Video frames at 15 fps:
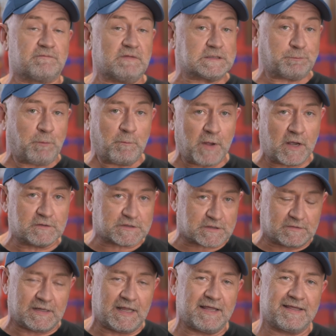of this
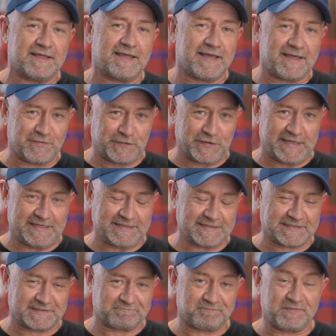proposal are
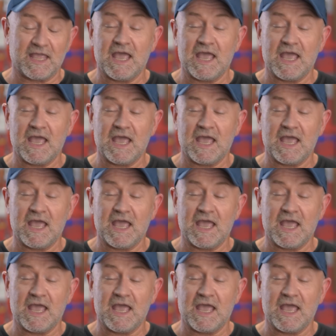these.